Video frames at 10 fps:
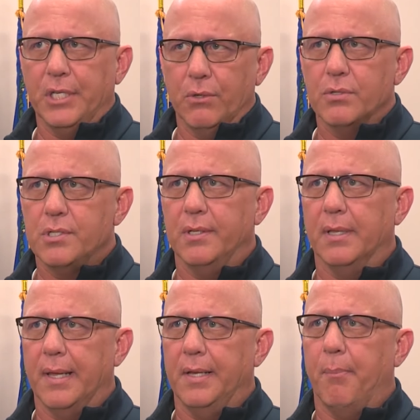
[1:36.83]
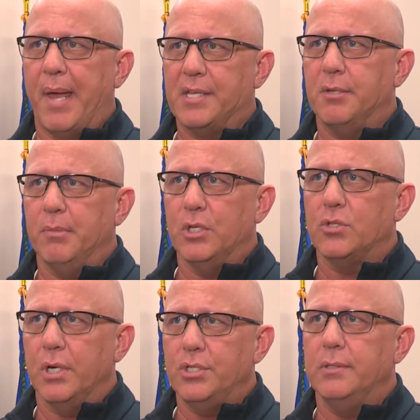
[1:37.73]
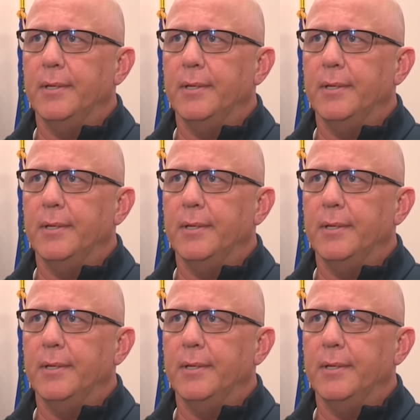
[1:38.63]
years in the past administration.